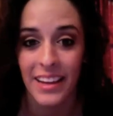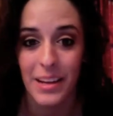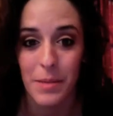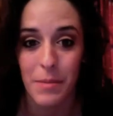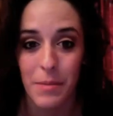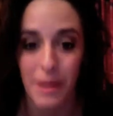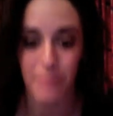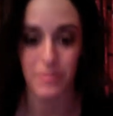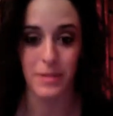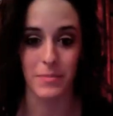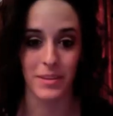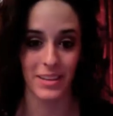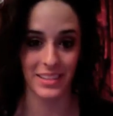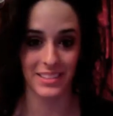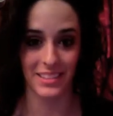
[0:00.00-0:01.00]
It might be
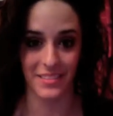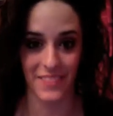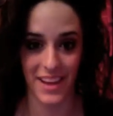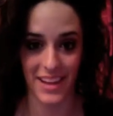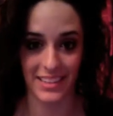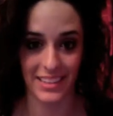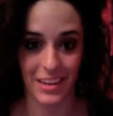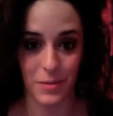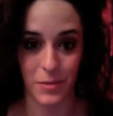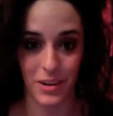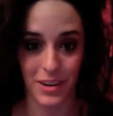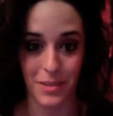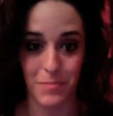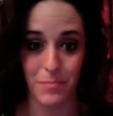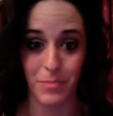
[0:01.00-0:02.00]
because of the fact that I'm
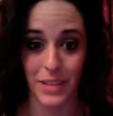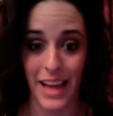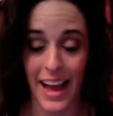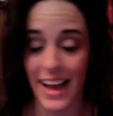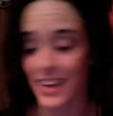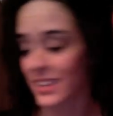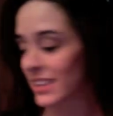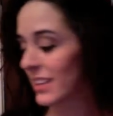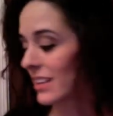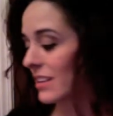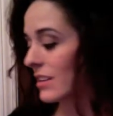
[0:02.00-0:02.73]
wearing black.